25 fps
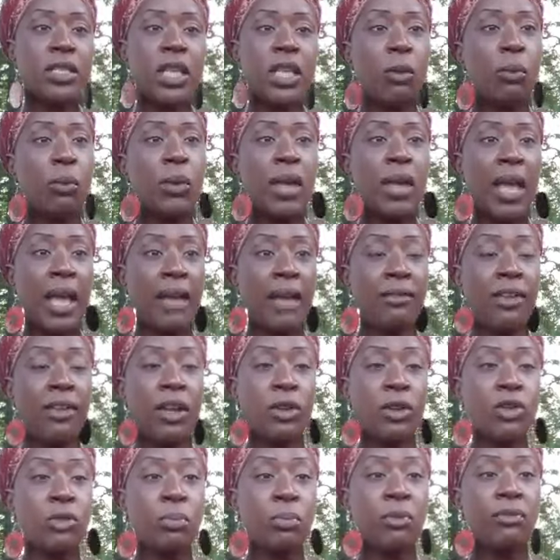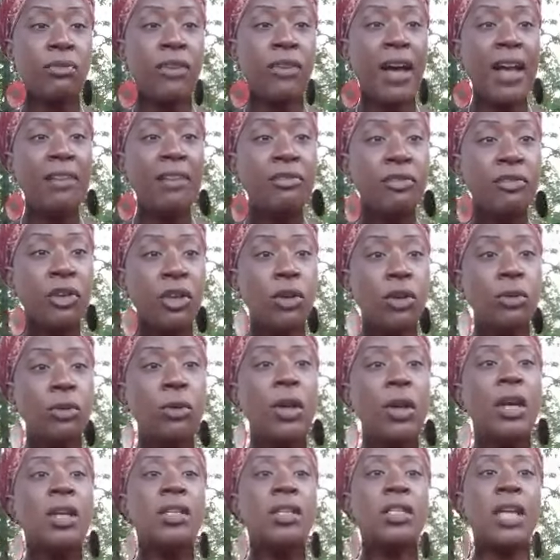that we have here to provide for you
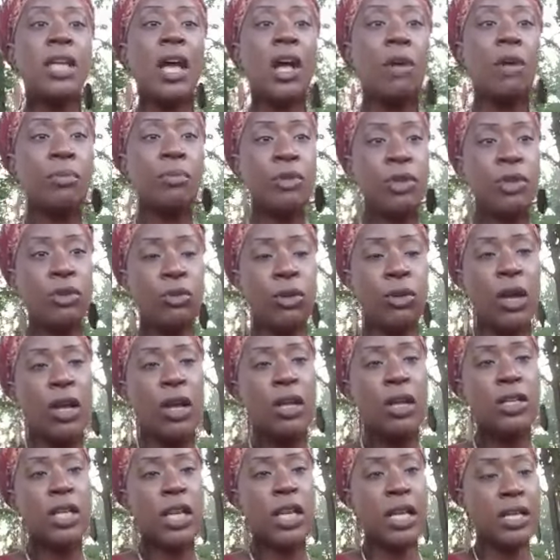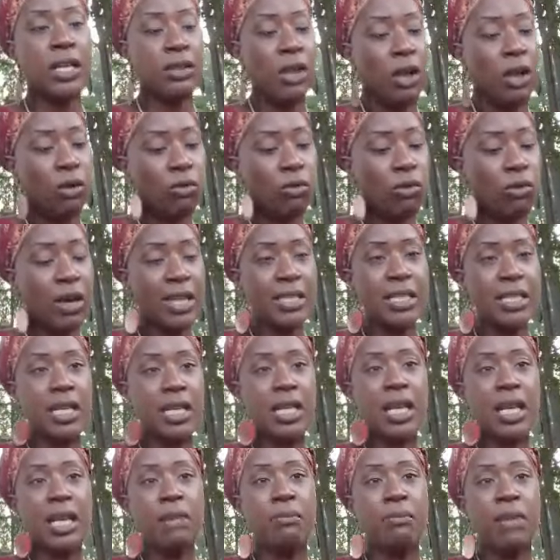to help you in
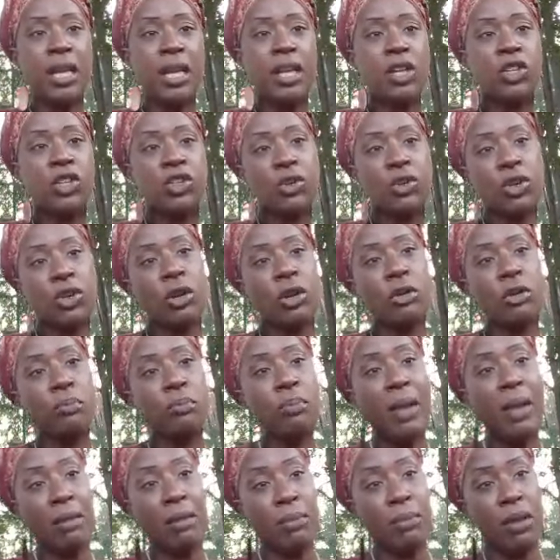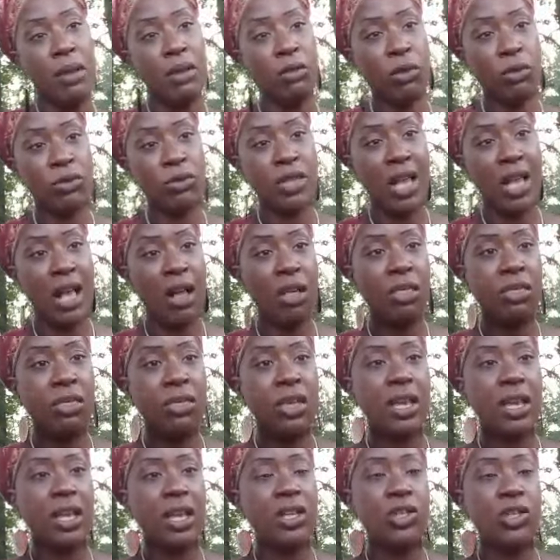raising and making sure your baby grows
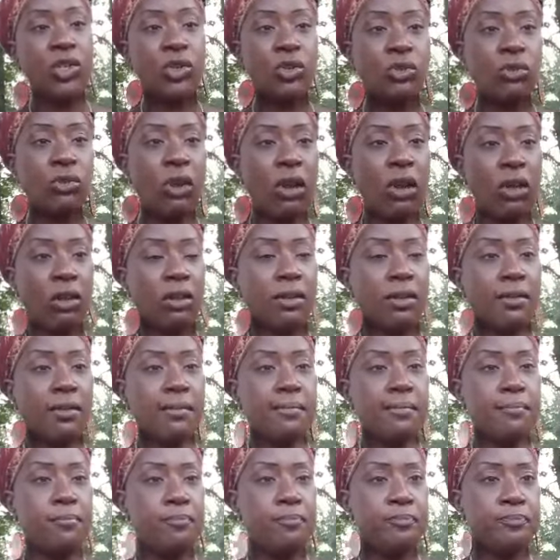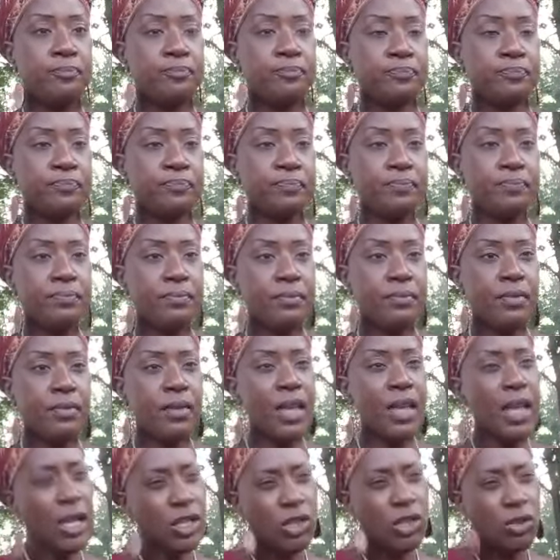healthy and strong.
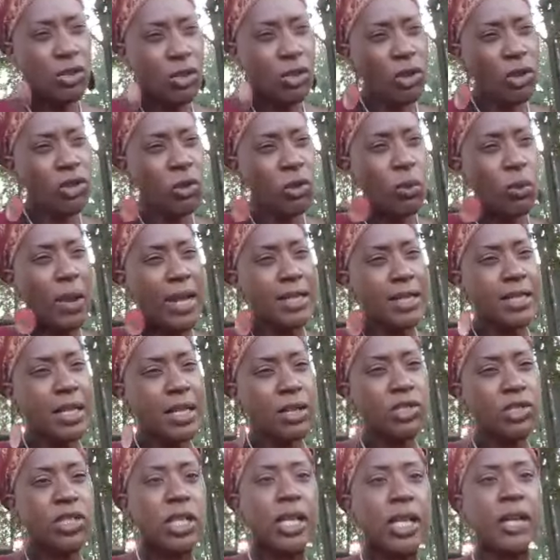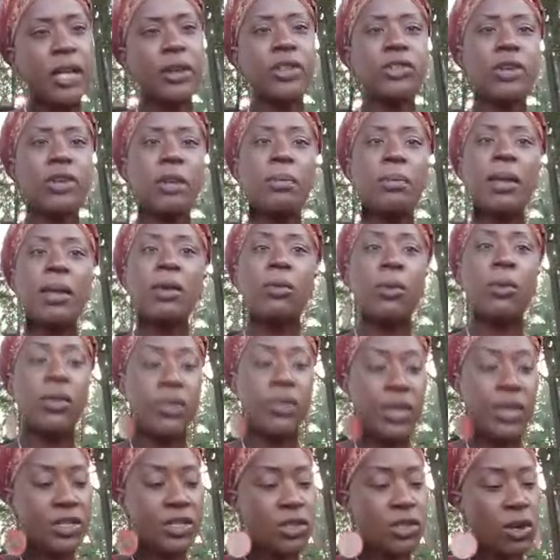So those are ways they'll sit here and try to like, well,
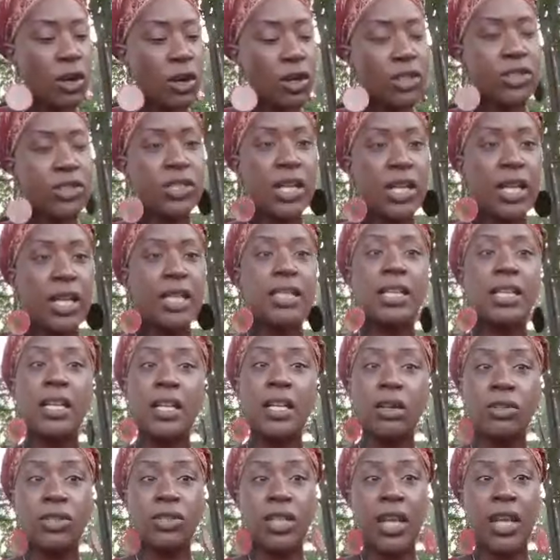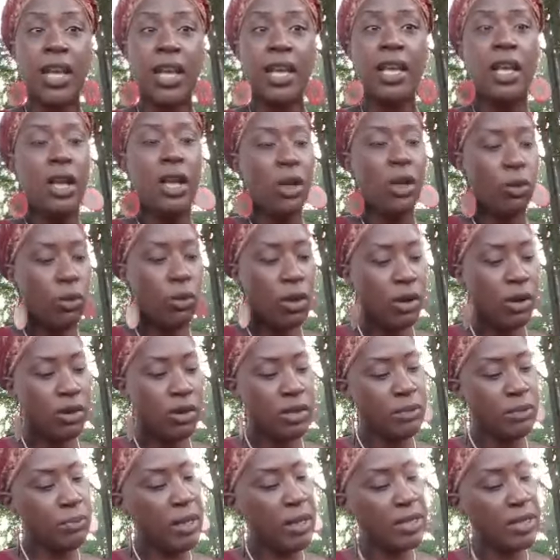these are state, and then they'll say, well,
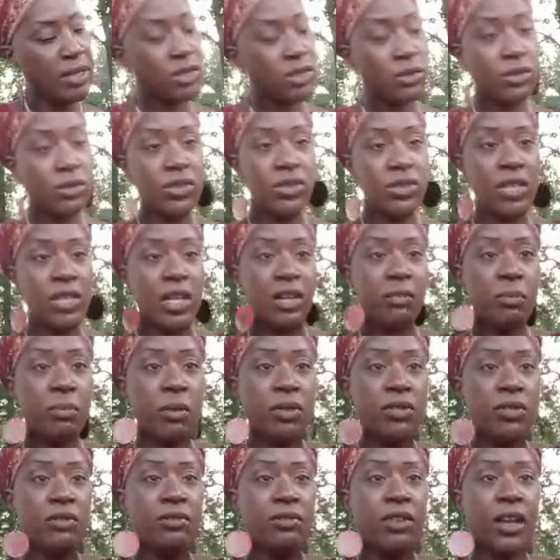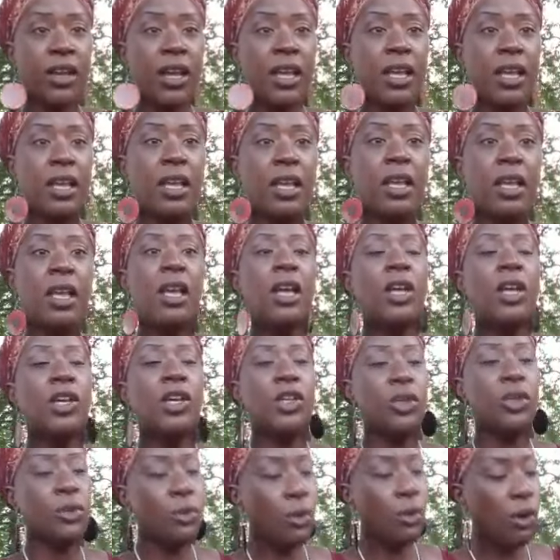based on the state of Pennsylvania,
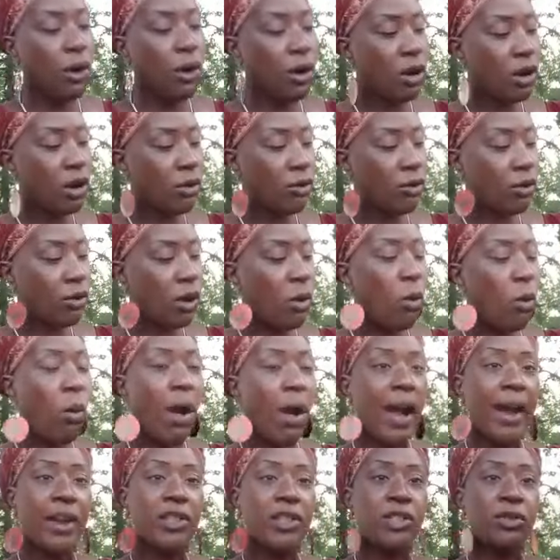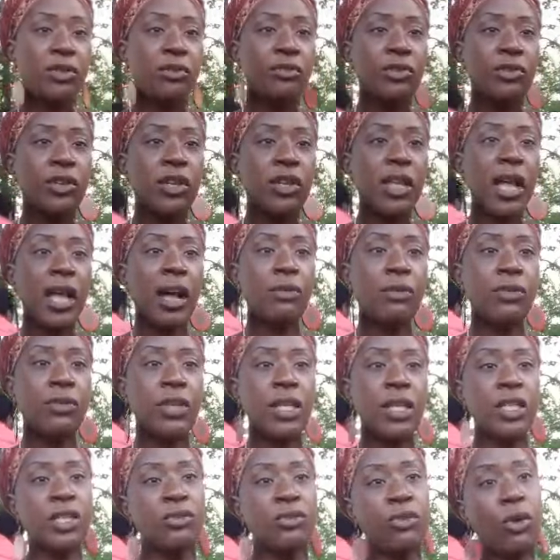you are required to fill out
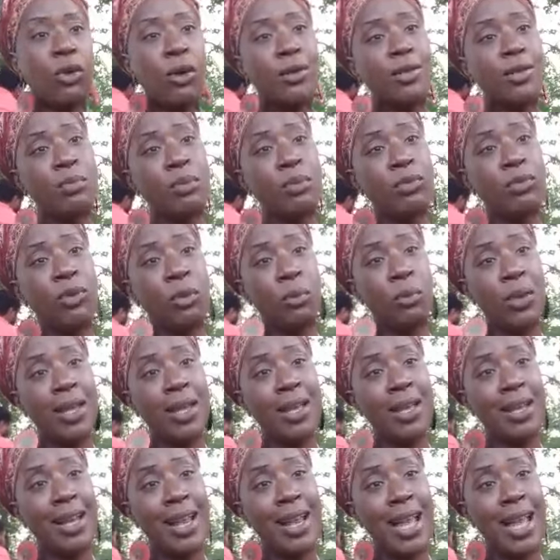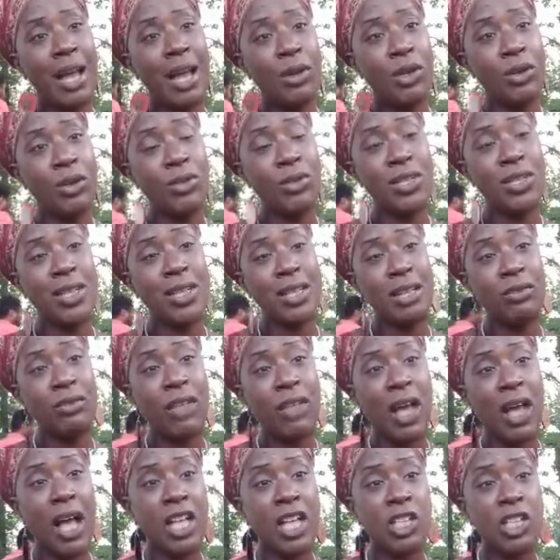these forms before we can allow you to leave the
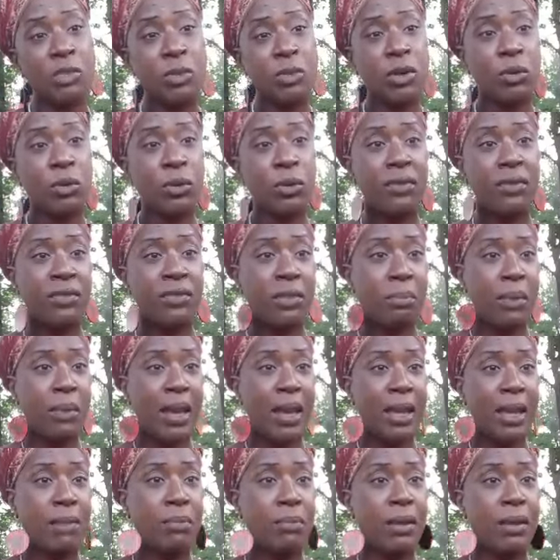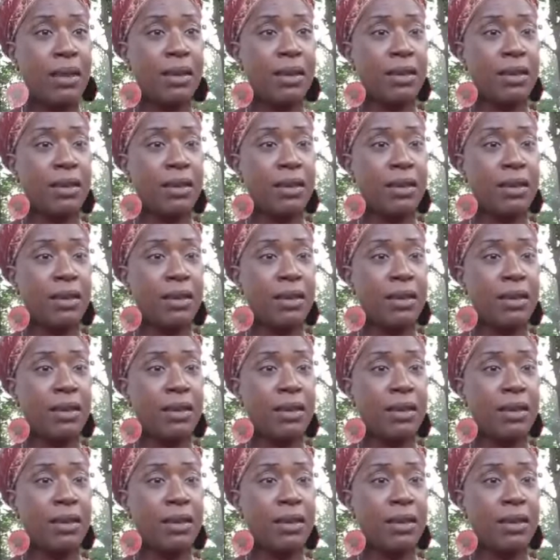hospital with the baby.